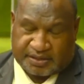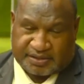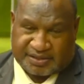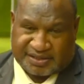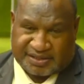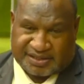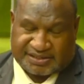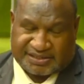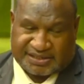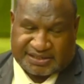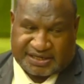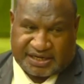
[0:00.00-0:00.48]

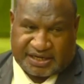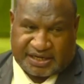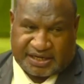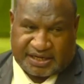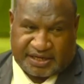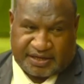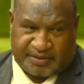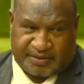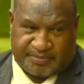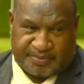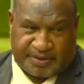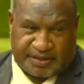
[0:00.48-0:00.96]
Treasurer,
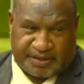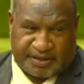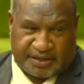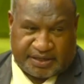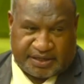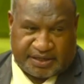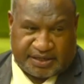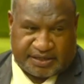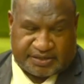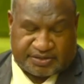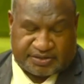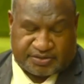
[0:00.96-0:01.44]
Emmy
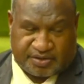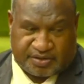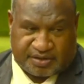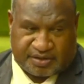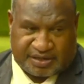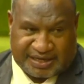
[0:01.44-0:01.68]
in his own